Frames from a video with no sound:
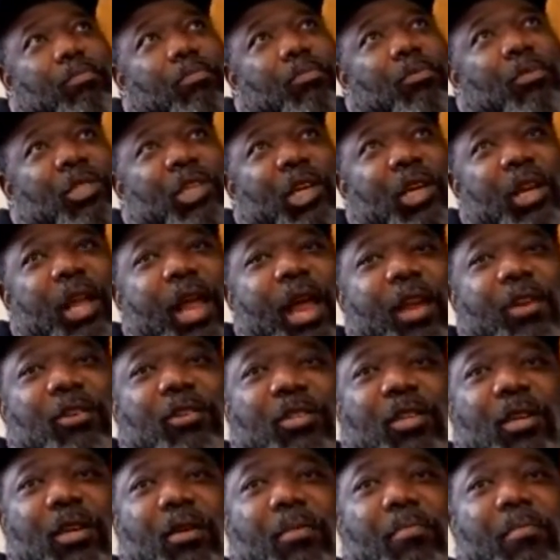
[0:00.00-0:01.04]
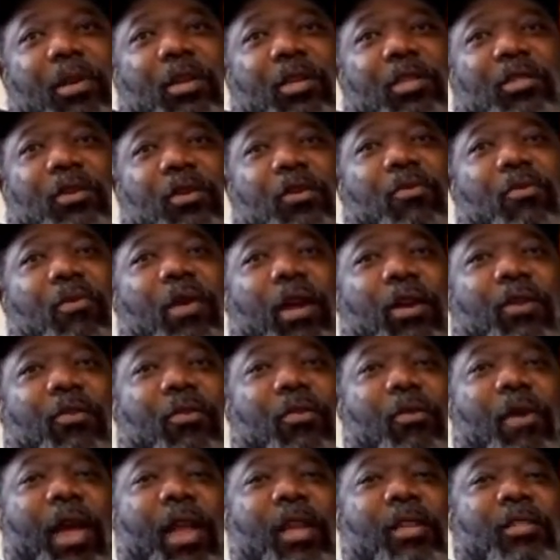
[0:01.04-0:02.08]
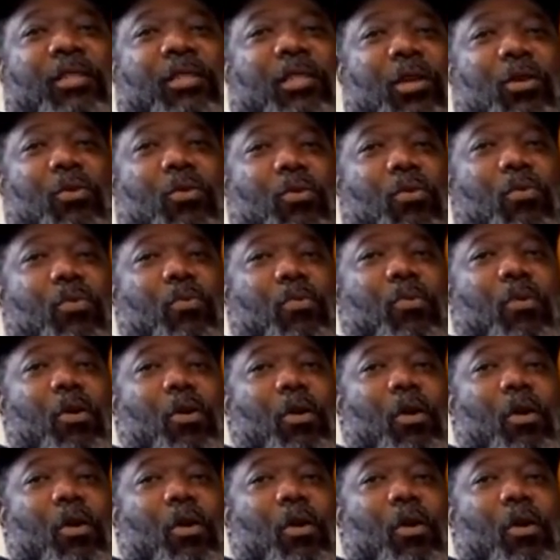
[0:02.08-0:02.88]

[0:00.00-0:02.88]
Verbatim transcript: Gene Anderson, the Minnesota Wrecking Crew, had school